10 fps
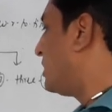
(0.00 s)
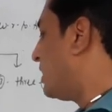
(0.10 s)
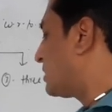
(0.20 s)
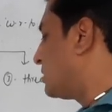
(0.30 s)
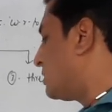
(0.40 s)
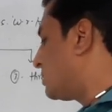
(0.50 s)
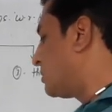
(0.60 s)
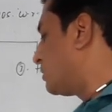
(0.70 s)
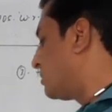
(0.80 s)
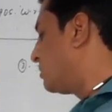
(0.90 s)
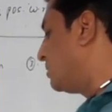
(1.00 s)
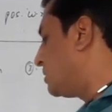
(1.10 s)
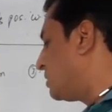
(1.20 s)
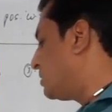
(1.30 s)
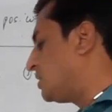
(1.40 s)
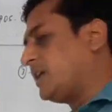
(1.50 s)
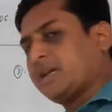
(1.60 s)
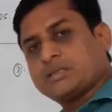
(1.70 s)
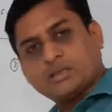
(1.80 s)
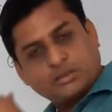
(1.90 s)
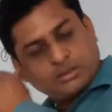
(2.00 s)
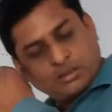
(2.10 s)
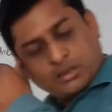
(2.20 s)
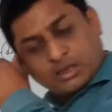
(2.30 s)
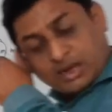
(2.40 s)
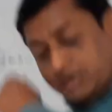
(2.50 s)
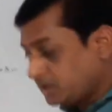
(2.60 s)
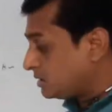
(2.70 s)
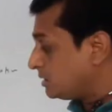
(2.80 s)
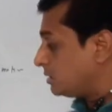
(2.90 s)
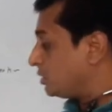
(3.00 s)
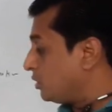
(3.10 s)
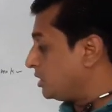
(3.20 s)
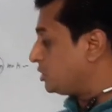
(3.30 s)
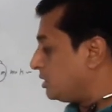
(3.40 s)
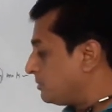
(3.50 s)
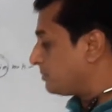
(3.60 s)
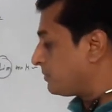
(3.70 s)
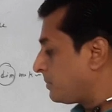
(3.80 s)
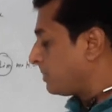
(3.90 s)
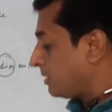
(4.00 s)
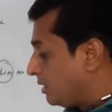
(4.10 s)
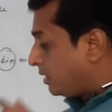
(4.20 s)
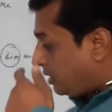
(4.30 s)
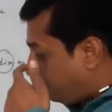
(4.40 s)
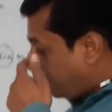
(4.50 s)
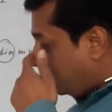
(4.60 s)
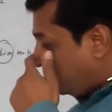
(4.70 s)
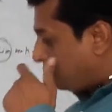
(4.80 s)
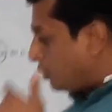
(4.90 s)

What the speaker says: y-axis, this is z-axis, and this is origin. If any